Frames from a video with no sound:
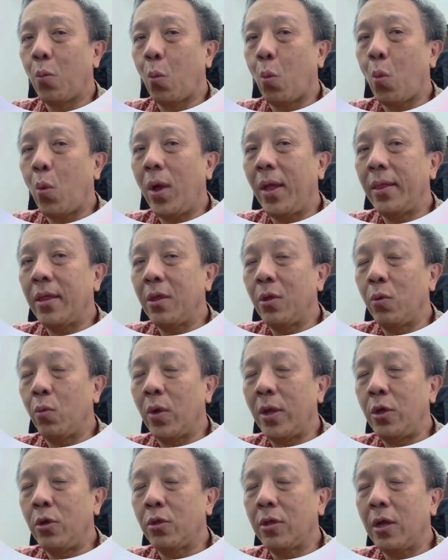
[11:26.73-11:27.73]

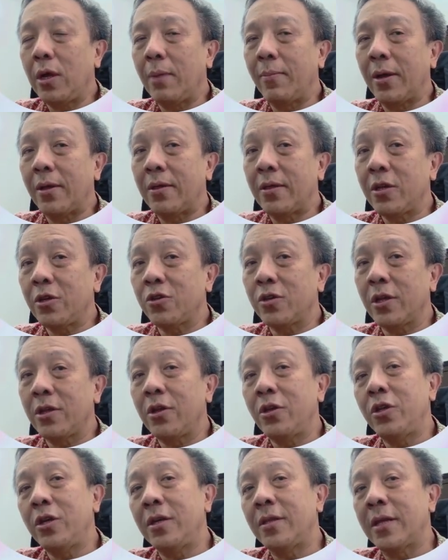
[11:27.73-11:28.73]
When you think about search
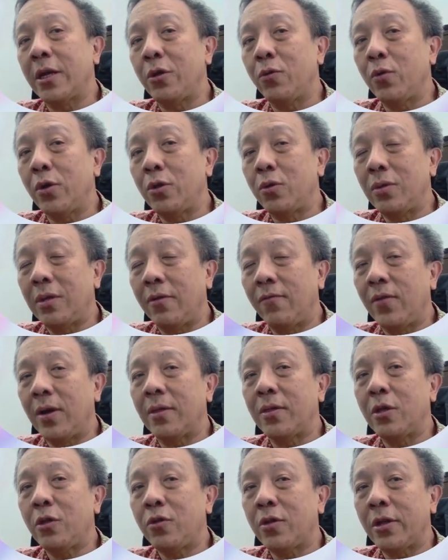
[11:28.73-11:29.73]
strategy, is that you want to
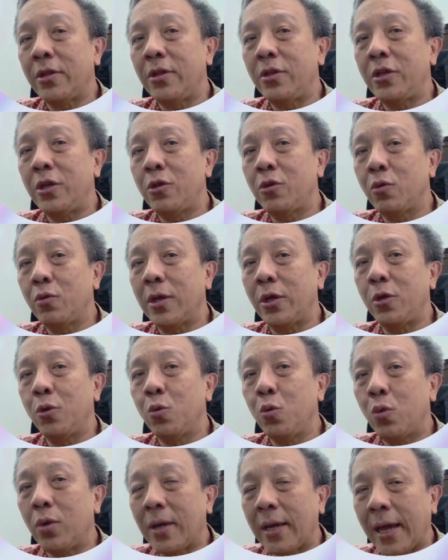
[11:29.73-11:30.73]
develop search strategy so that
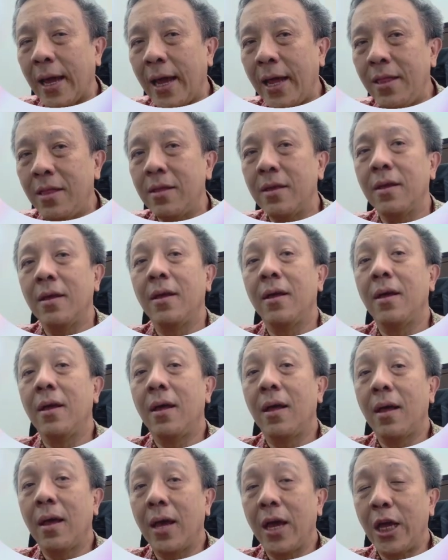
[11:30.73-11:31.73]
you can
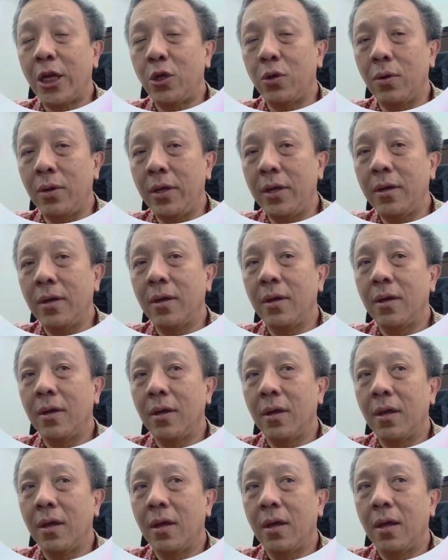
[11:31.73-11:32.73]
actually
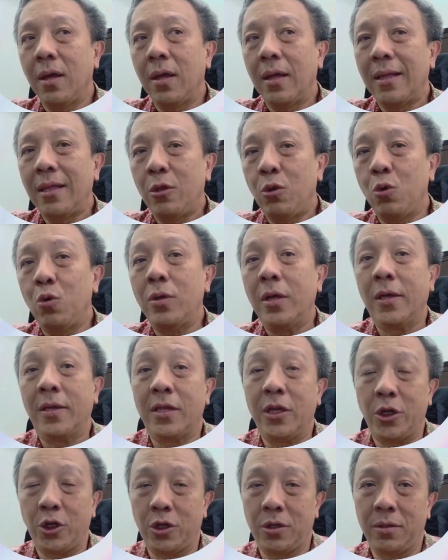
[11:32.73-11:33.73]
do the
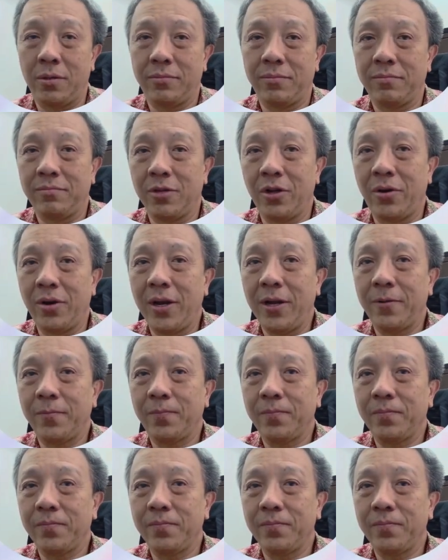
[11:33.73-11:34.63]
search, all right?